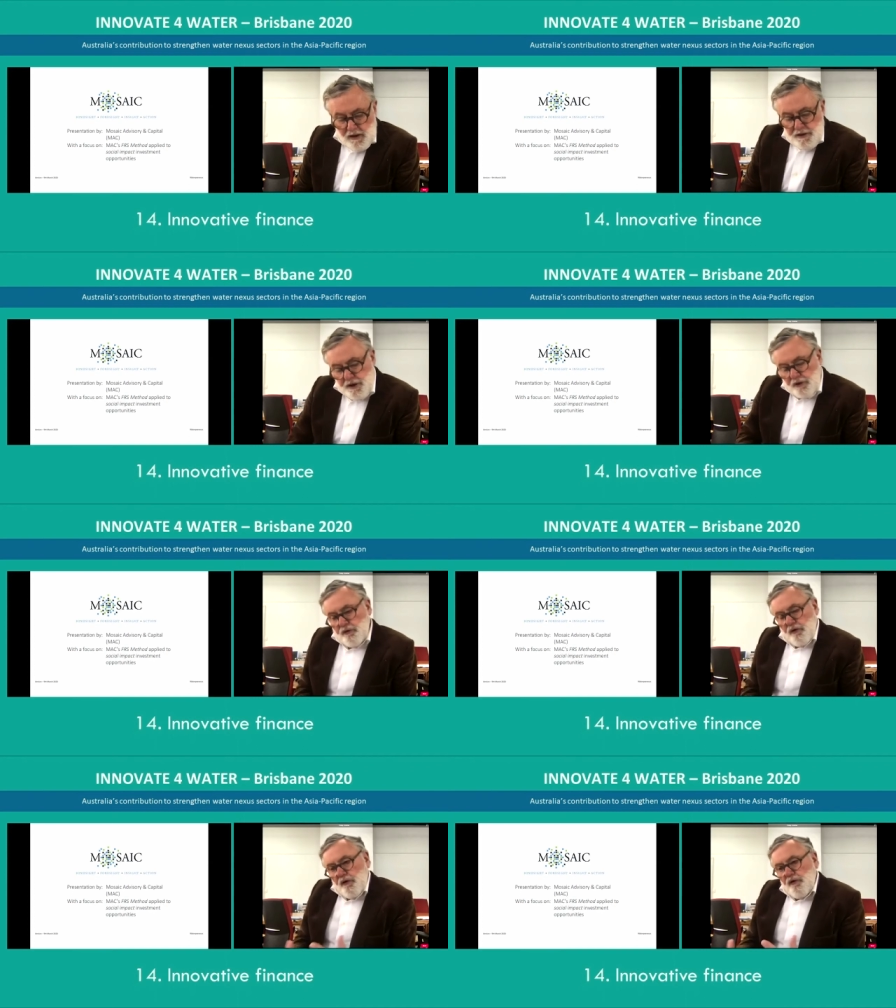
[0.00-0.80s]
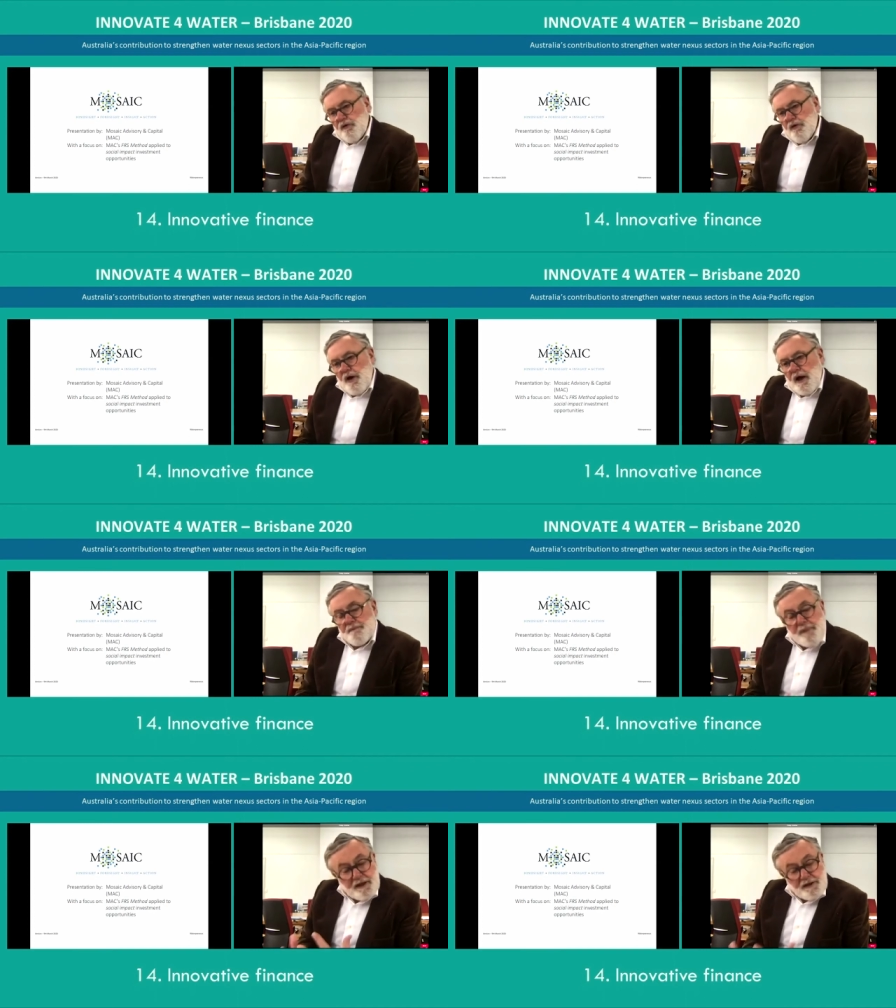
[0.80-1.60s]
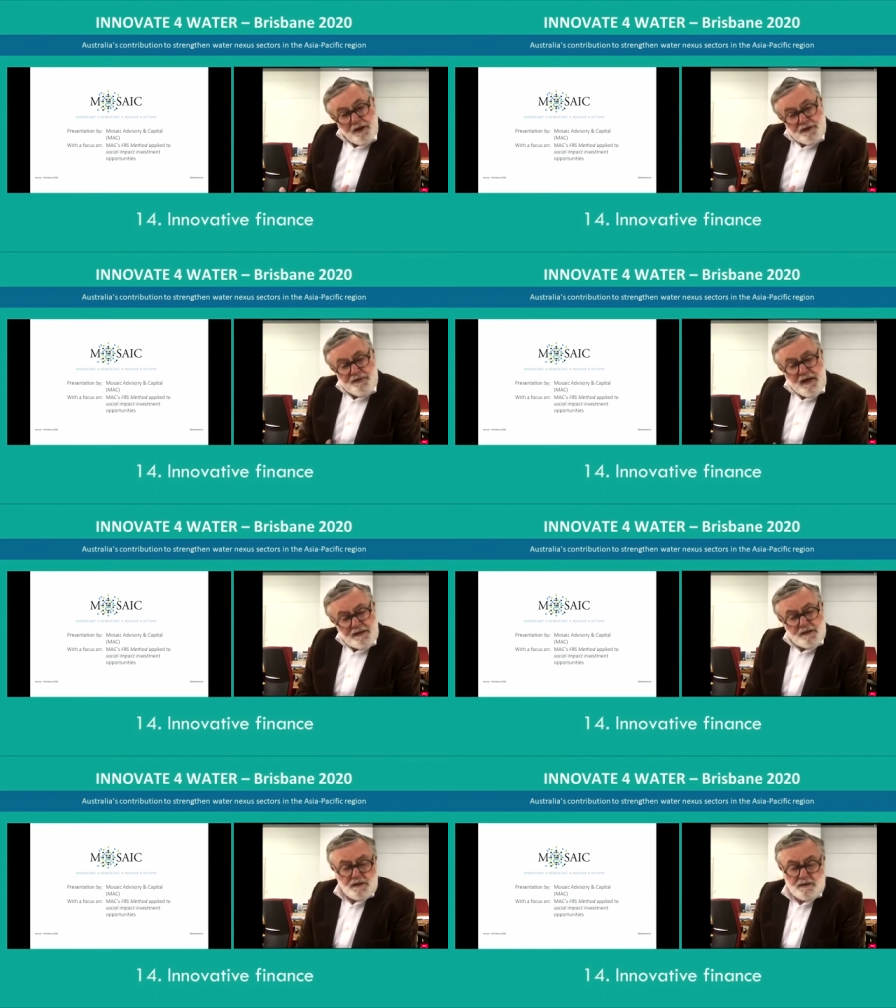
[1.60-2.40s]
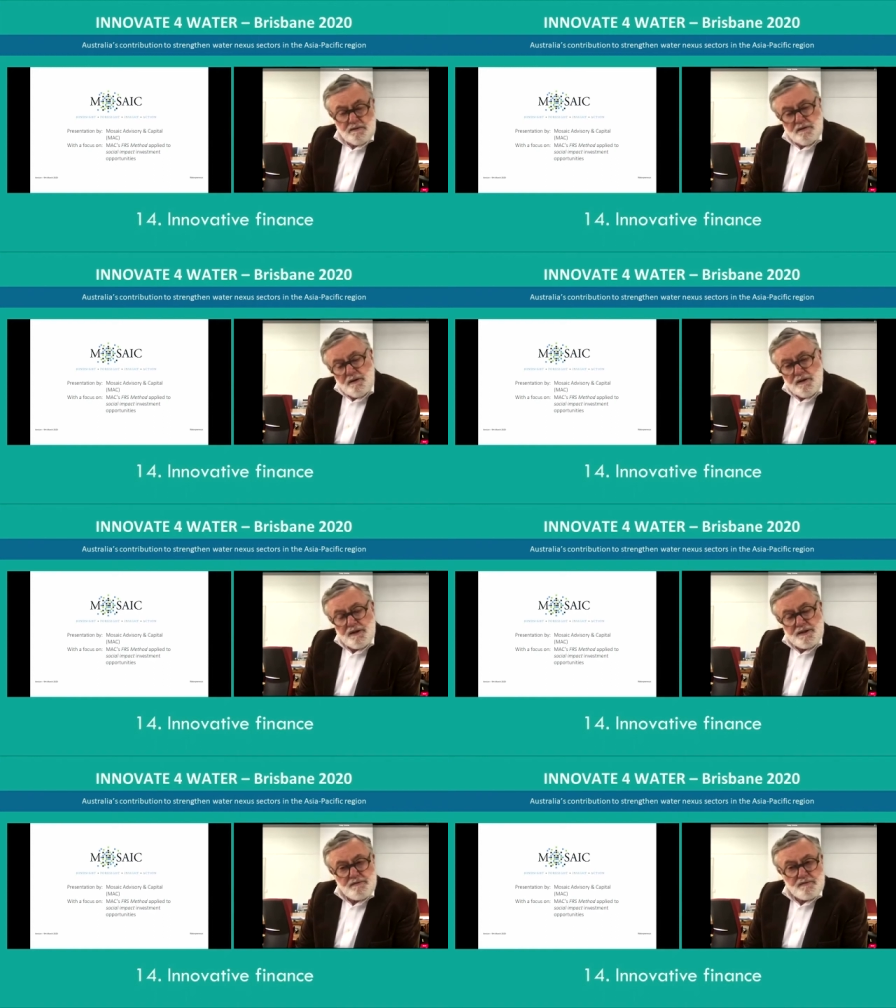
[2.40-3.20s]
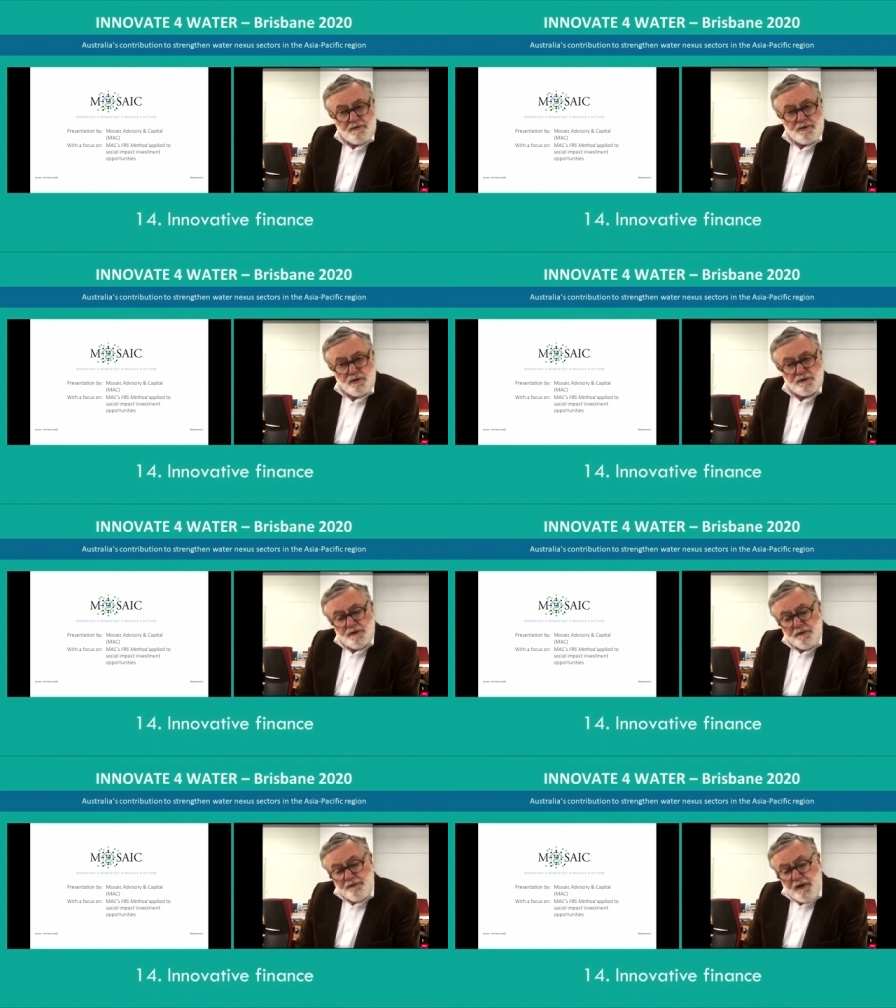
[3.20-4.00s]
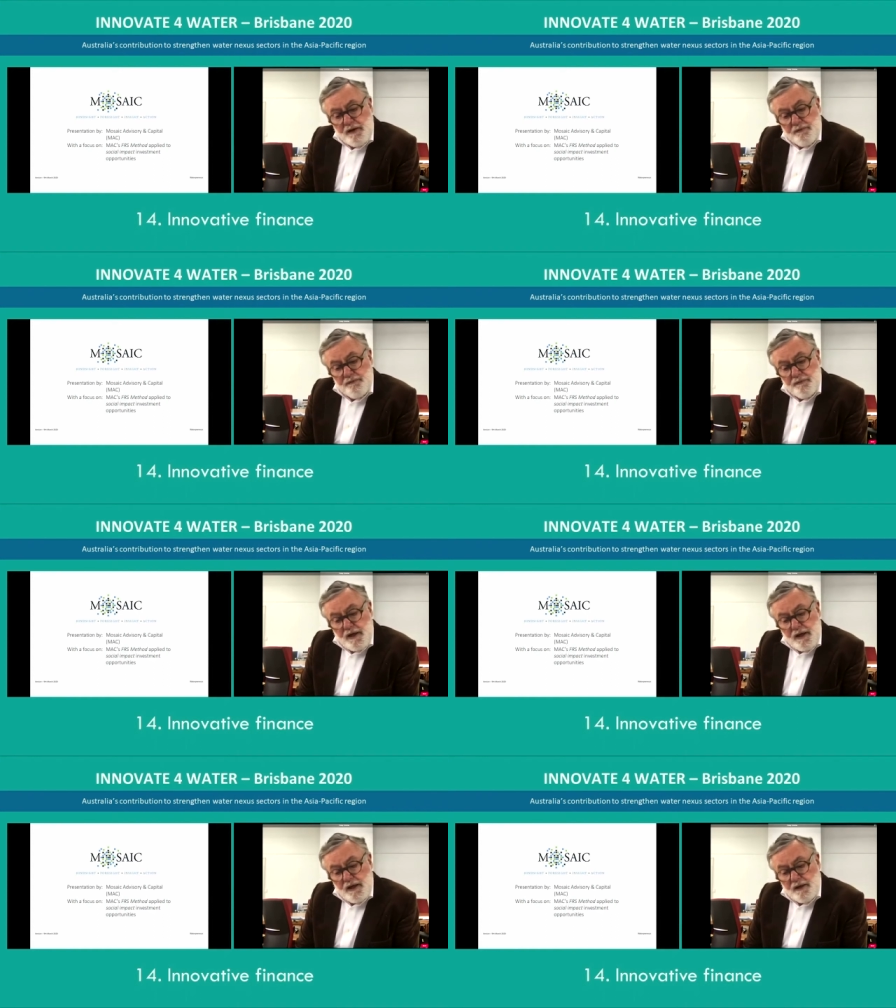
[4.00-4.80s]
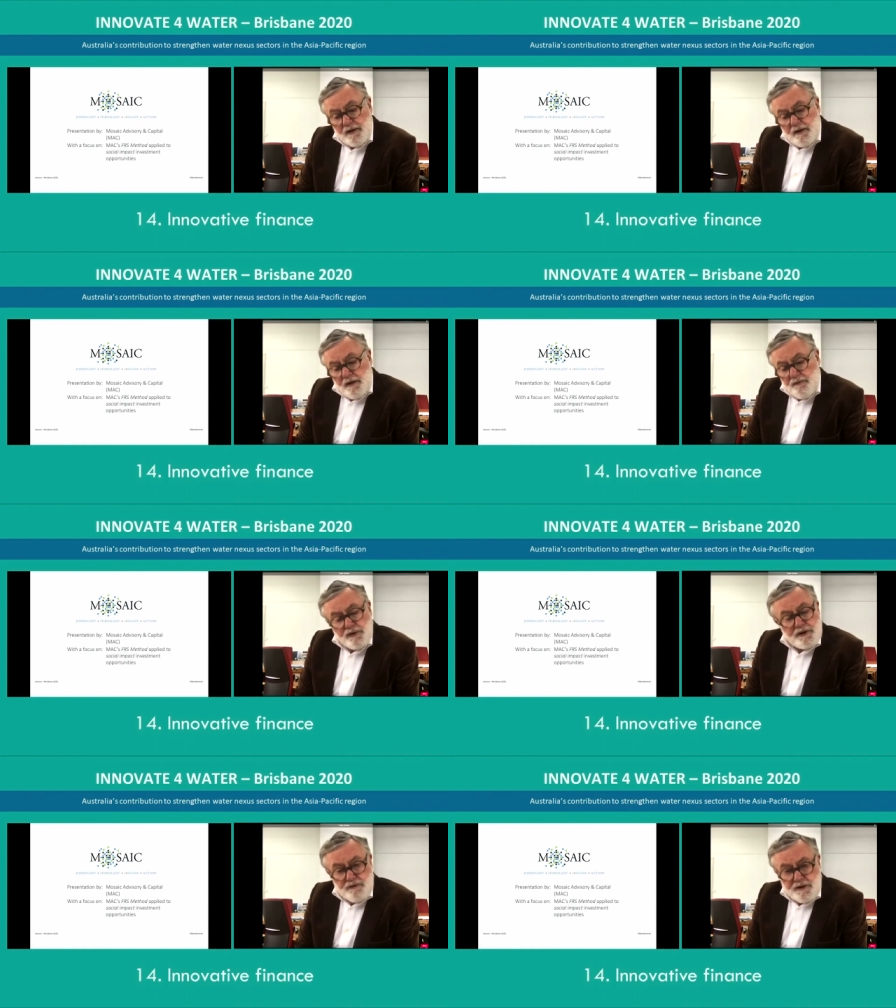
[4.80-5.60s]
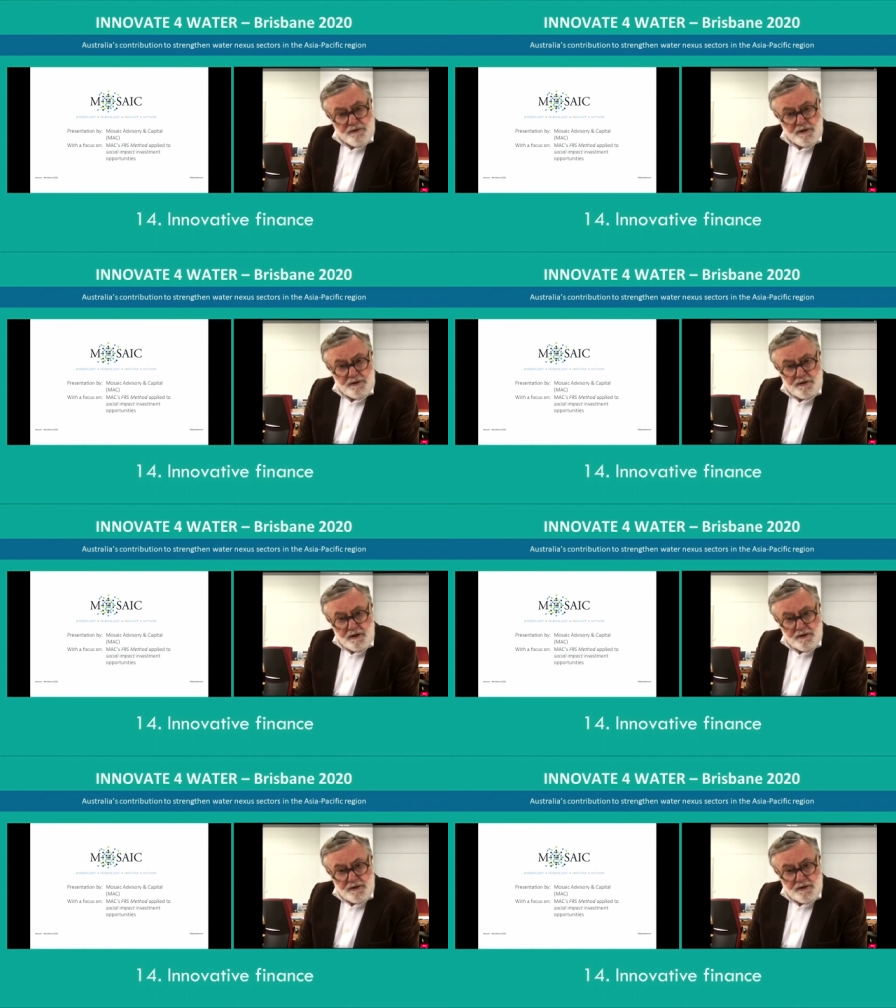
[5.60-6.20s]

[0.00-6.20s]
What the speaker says: So, but in those funds, there's north of $43 trillion,